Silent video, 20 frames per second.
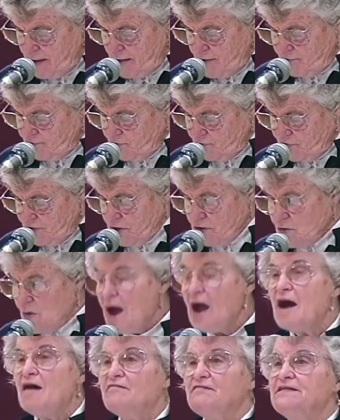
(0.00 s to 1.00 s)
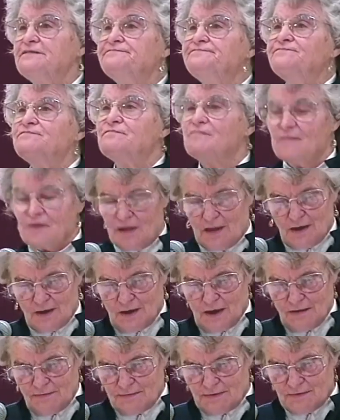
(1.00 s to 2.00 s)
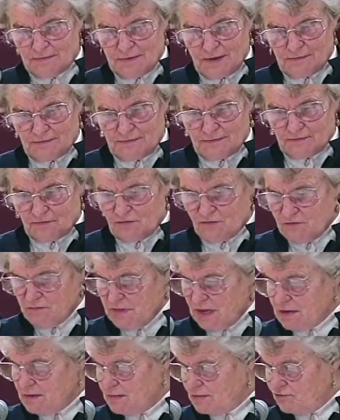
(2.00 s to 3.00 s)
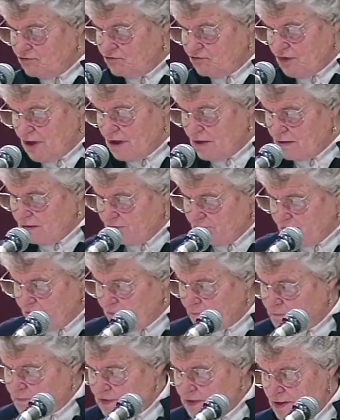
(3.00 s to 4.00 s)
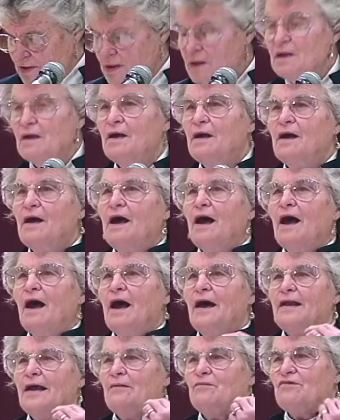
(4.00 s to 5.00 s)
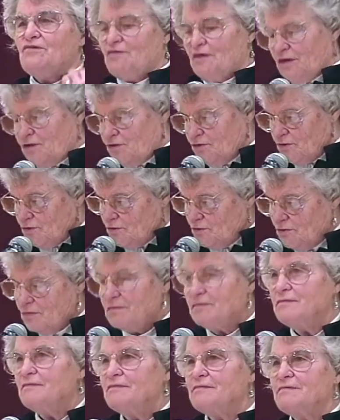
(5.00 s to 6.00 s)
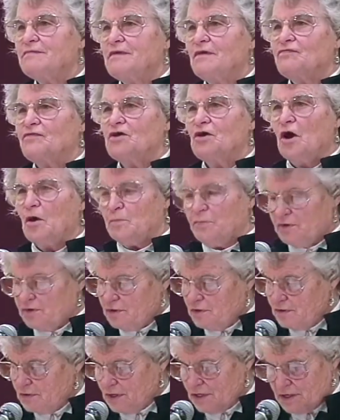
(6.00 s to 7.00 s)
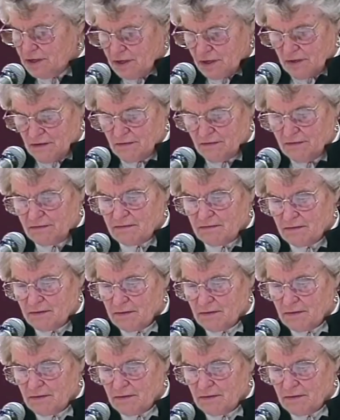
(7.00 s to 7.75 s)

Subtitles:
So there you have it, and I think that's a tremendous challenge. And I would say to you that the opportunities